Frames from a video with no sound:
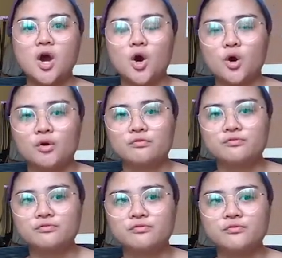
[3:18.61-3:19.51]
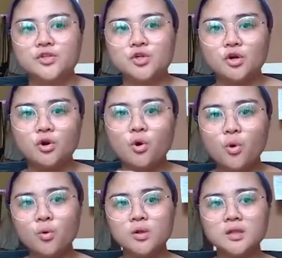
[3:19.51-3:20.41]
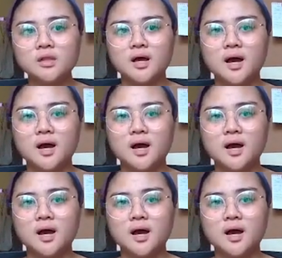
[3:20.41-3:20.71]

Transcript: of your whole